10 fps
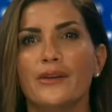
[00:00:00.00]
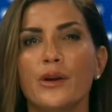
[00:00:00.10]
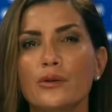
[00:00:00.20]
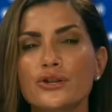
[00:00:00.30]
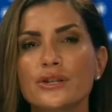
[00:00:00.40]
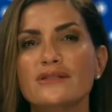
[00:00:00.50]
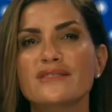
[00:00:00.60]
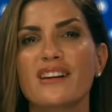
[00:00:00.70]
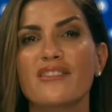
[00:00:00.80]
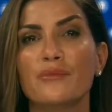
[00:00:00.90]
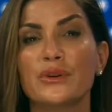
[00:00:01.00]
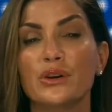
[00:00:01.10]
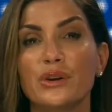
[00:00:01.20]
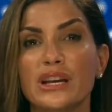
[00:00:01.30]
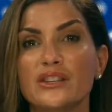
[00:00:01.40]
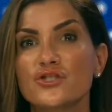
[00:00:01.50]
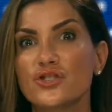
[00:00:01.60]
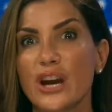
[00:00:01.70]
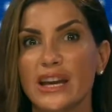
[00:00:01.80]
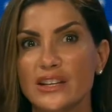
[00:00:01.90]
Notions of beauty
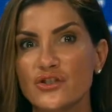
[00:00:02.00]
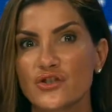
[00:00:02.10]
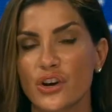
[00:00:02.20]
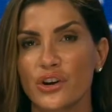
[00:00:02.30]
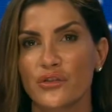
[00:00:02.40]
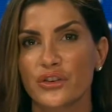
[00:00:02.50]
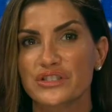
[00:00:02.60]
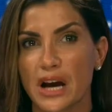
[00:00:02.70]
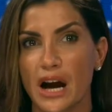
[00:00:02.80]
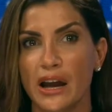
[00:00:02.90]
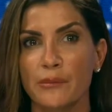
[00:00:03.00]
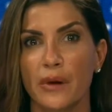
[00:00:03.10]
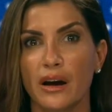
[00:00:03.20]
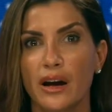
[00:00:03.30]
change over time.